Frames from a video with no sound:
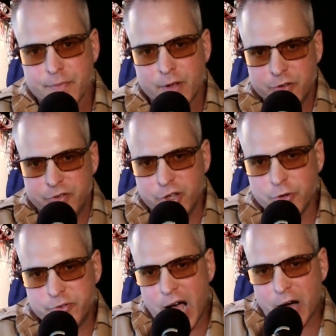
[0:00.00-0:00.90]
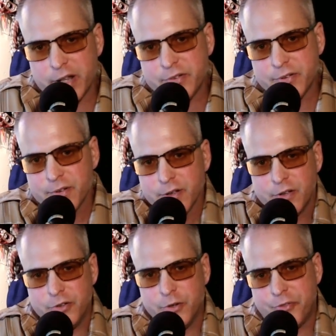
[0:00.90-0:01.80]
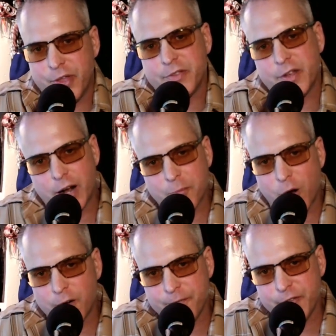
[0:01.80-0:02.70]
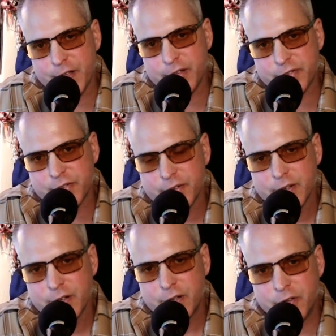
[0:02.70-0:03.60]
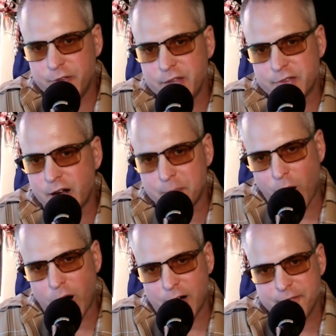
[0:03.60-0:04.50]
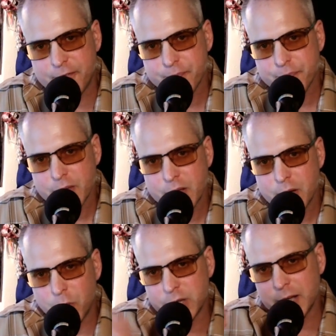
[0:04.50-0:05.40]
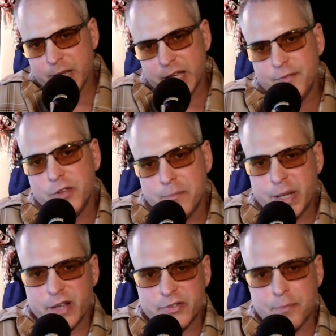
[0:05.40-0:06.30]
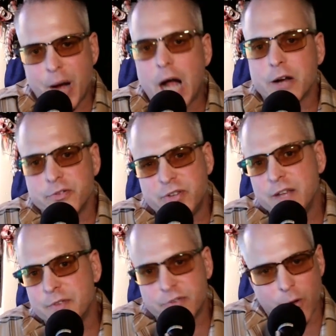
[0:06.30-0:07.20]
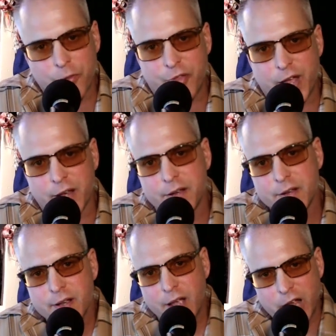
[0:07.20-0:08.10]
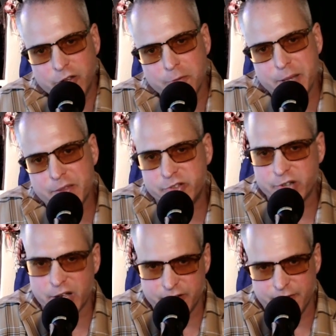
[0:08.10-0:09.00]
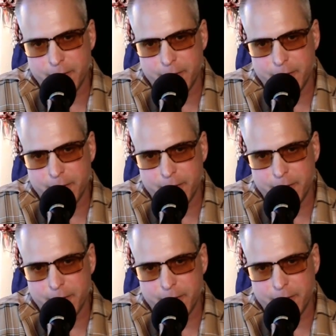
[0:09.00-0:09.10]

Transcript: Do you doubt it? Do you think that I'm wrong for this? Do you think that I'm off? Well, let me give you the biggest hypocrisy of this whole thing, and you be the judge of it.